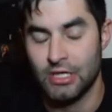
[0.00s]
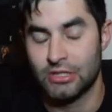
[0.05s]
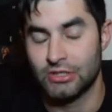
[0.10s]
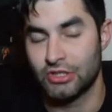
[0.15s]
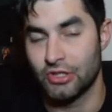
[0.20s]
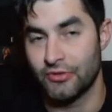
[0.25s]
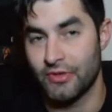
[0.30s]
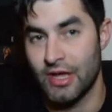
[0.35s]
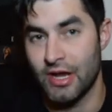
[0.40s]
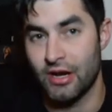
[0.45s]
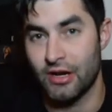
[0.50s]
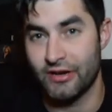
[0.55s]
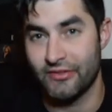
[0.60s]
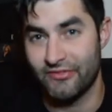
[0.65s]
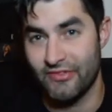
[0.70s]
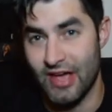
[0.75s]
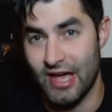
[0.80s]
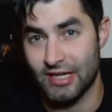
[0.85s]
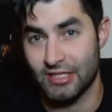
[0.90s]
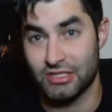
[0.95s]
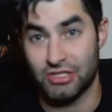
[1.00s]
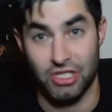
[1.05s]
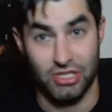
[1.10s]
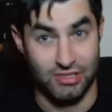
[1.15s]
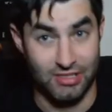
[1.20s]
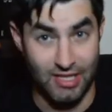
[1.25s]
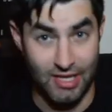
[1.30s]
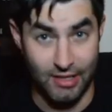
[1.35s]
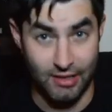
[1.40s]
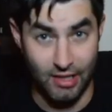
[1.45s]
So they are, in fact,
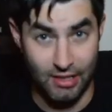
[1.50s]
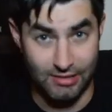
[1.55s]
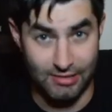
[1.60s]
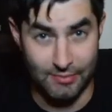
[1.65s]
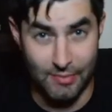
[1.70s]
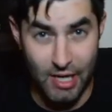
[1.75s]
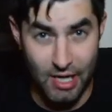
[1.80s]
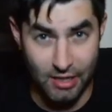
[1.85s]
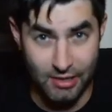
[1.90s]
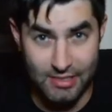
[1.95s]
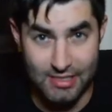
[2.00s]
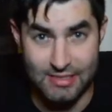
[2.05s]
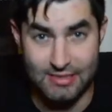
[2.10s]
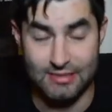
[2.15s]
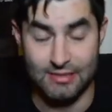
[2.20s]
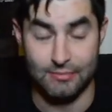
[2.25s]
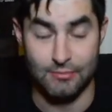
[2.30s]
just like us Americans